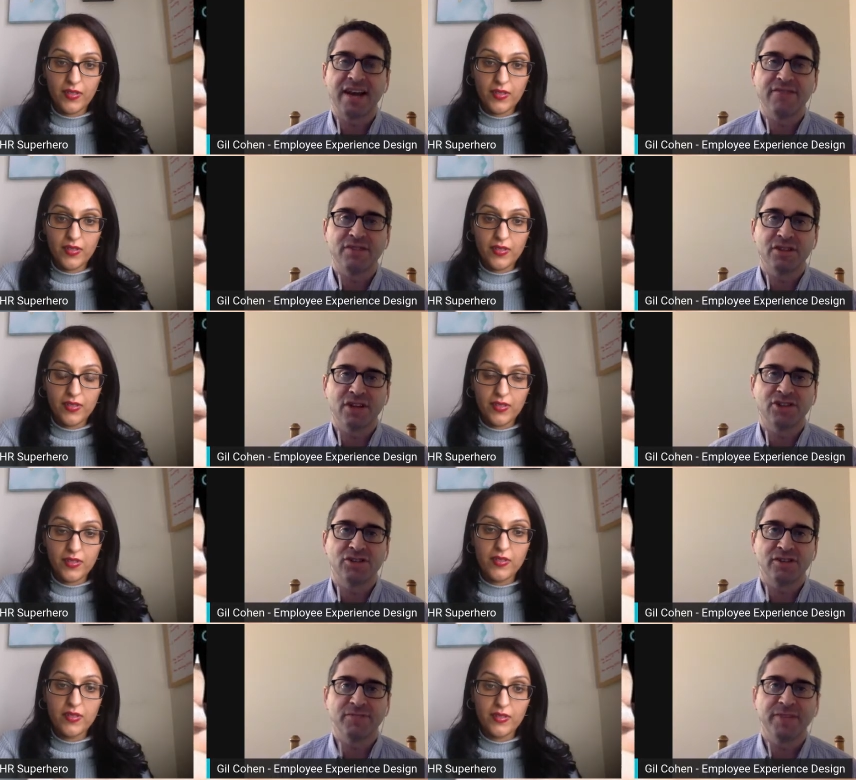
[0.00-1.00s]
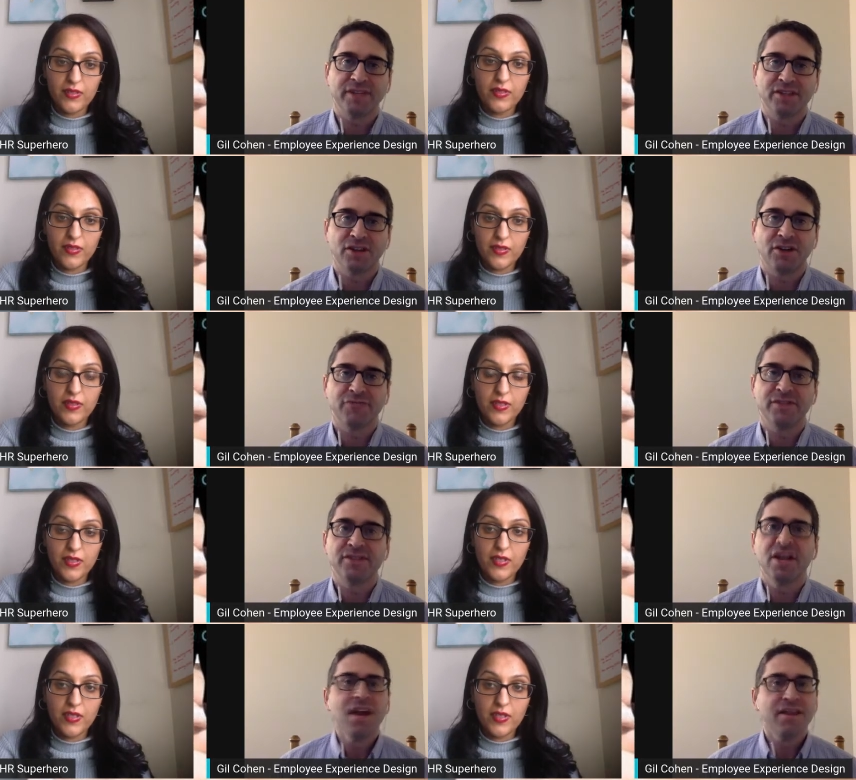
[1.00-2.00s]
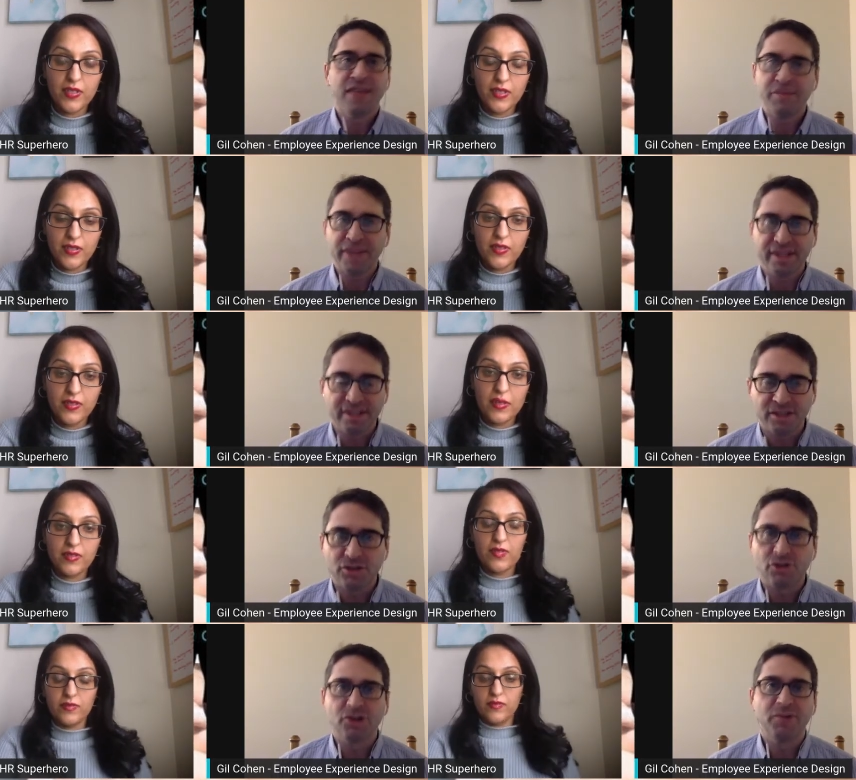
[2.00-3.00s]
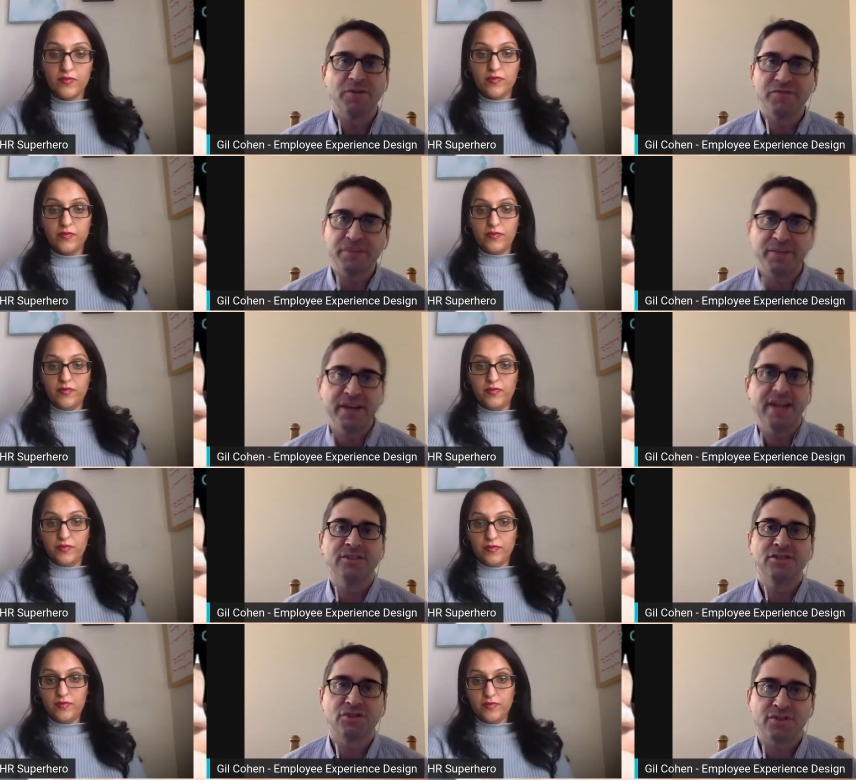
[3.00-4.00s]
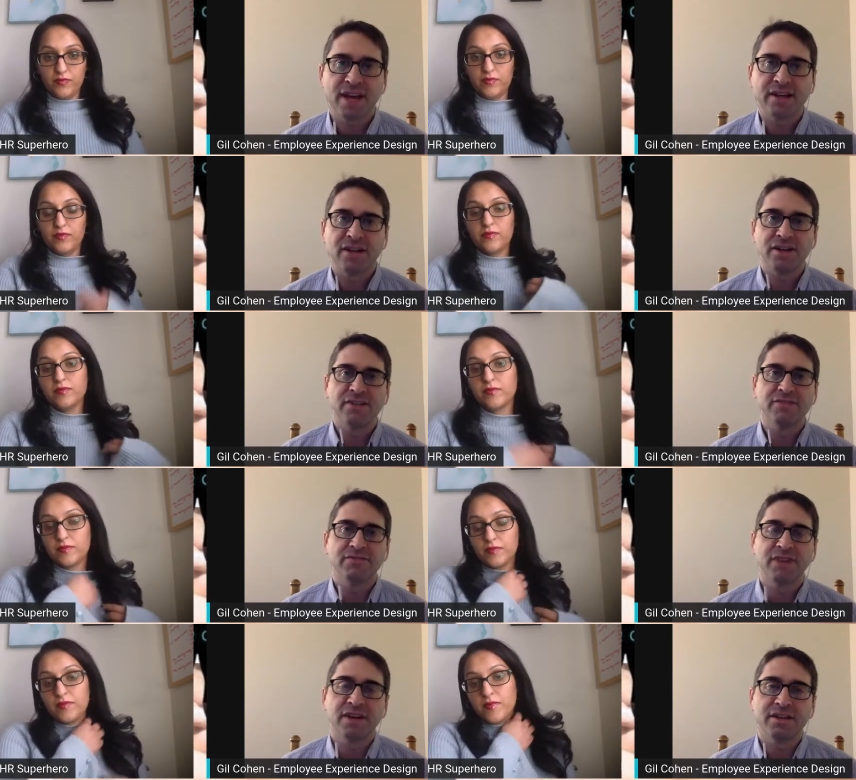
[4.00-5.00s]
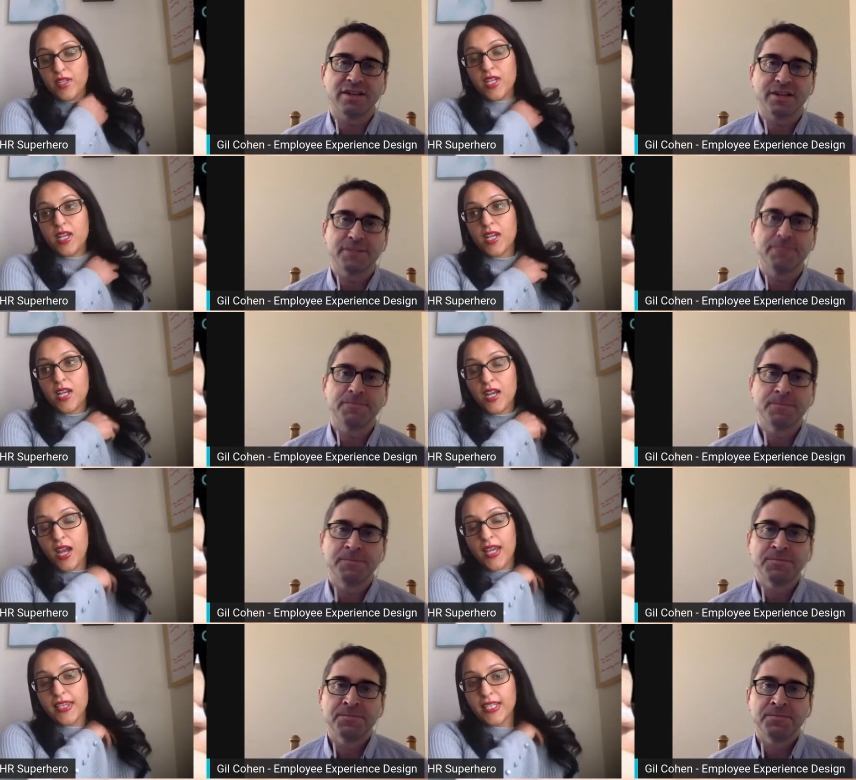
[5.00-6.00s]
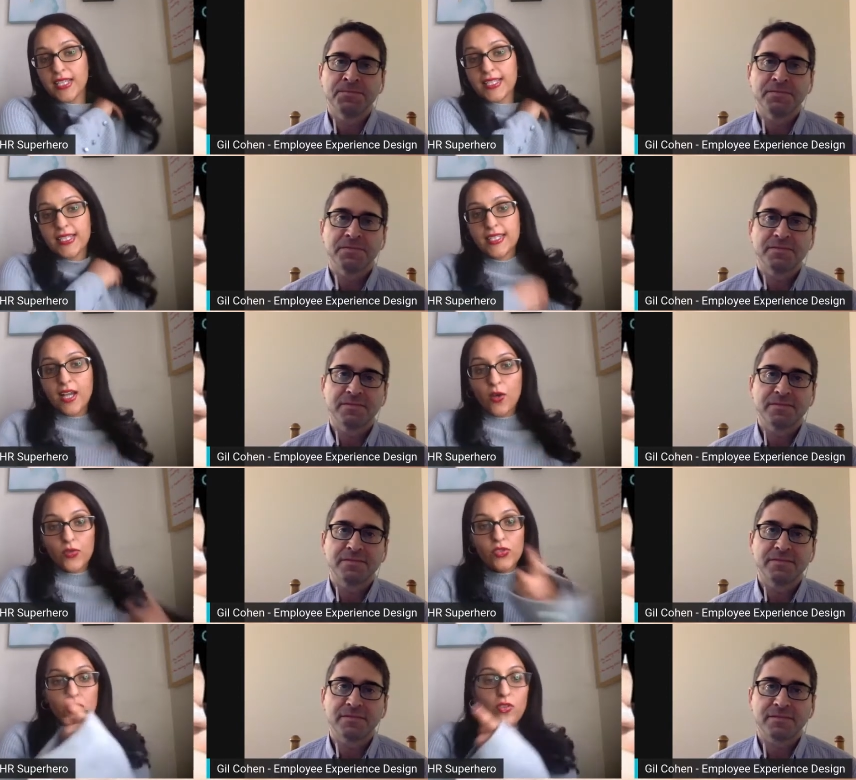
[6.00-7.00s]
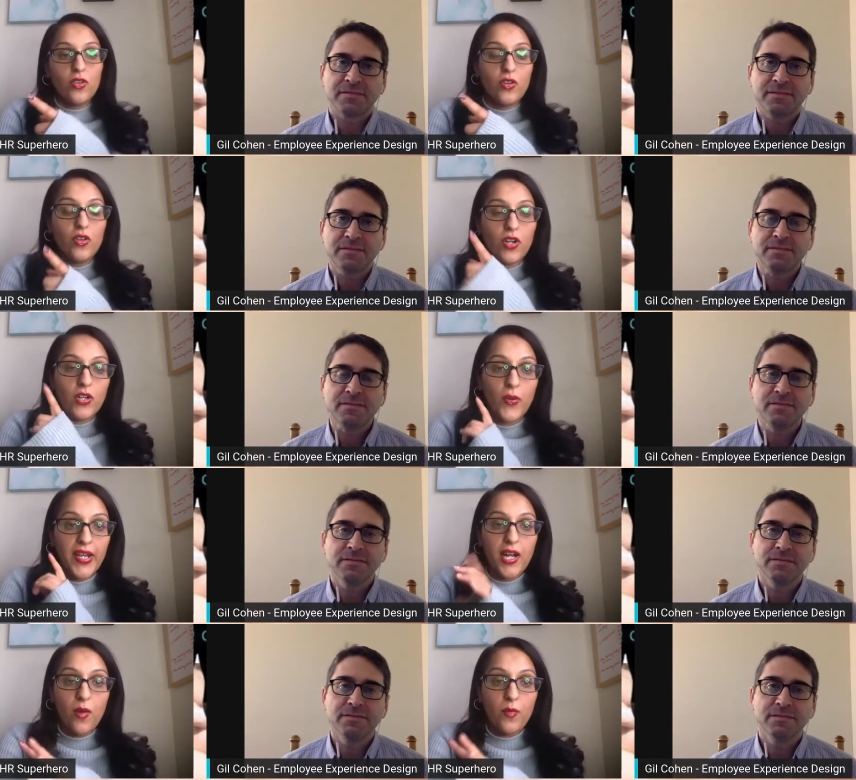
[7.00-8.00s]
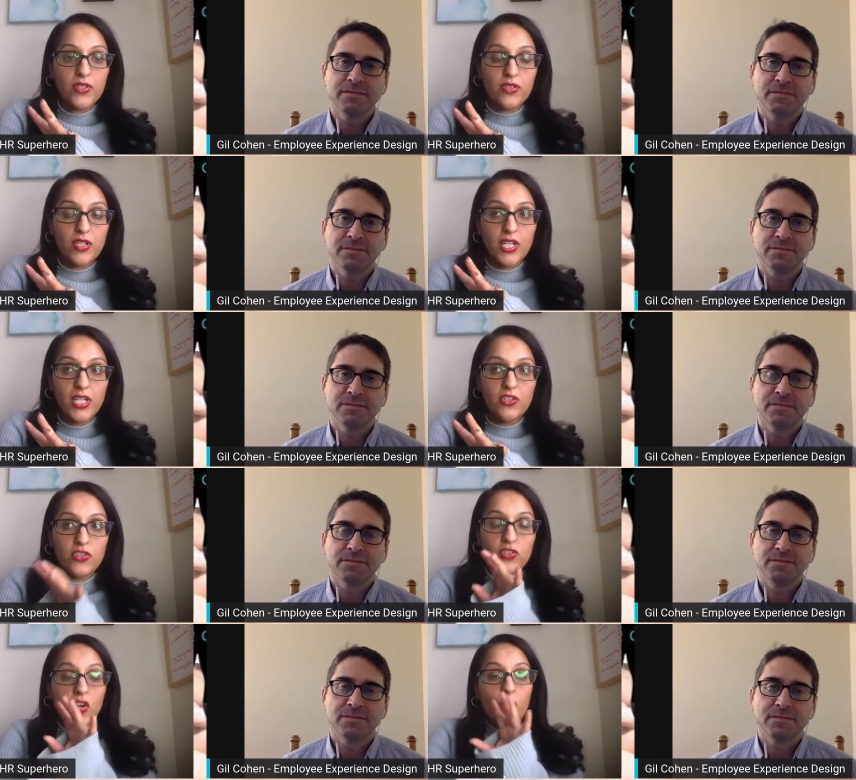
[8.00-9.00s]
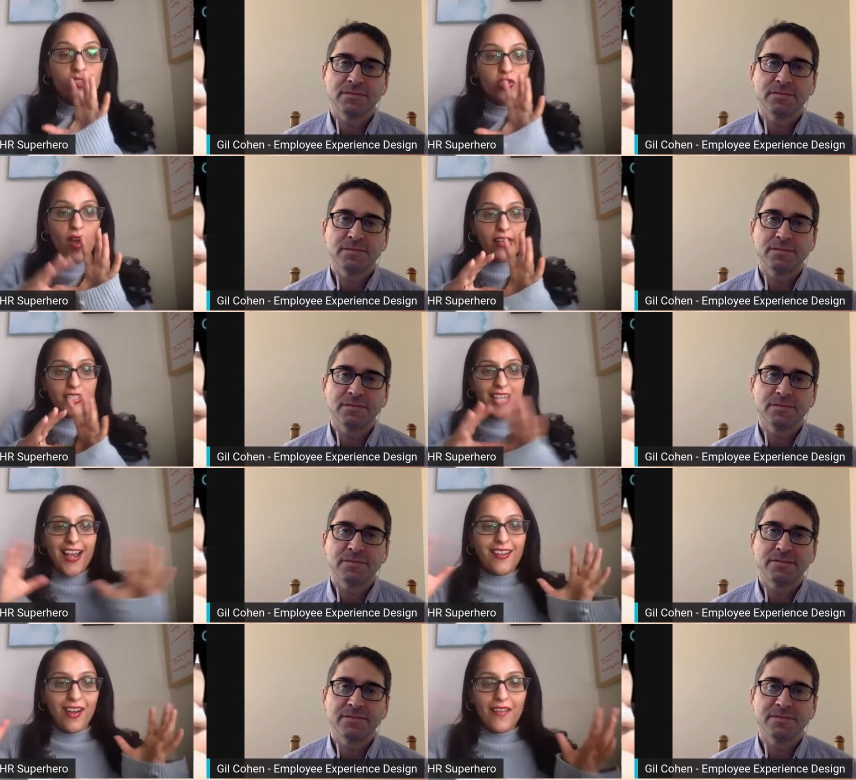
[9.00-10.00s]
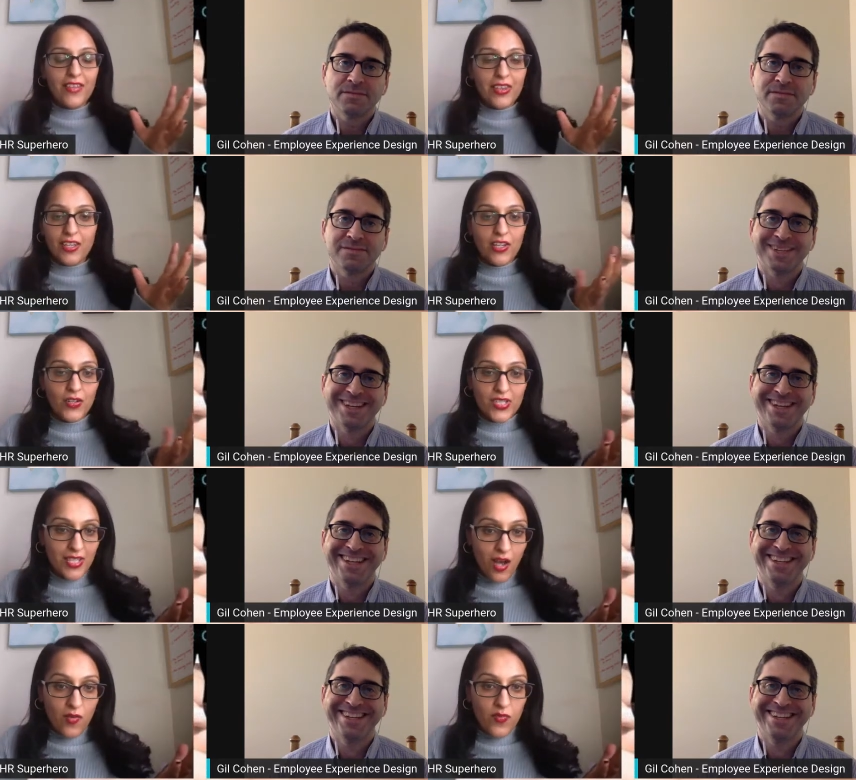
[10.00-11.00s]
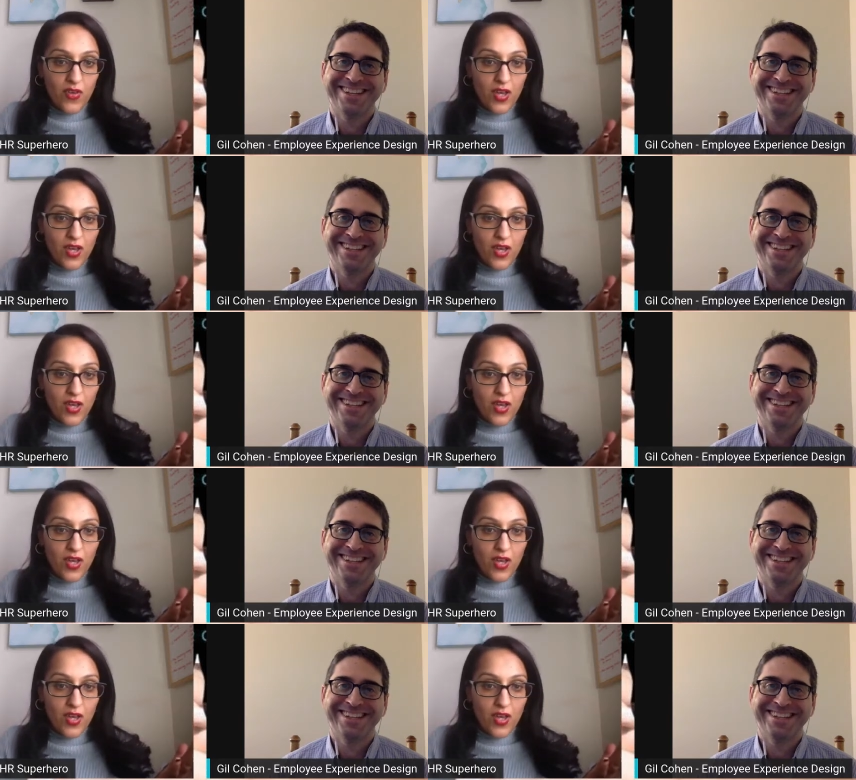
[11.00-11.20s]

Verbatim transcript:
Speaker 1: have the luxury of being in the office they may need to learn about vpns or that kind of uh, thing
Speaker 2: I think this is also a great opportunity to don't try to tackle everything yourself